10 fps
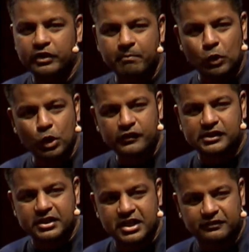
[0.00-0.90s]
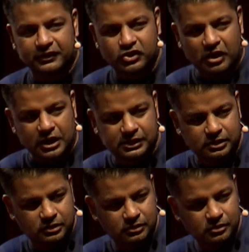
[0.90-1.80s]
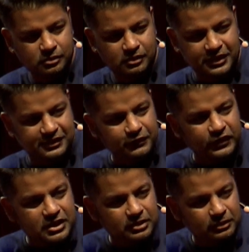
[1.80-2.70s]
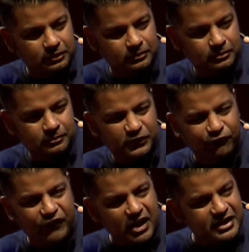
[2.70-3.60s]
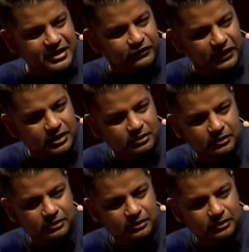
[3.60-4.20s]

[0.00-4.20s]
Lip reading: removes the need for trust. That's different. It's very different.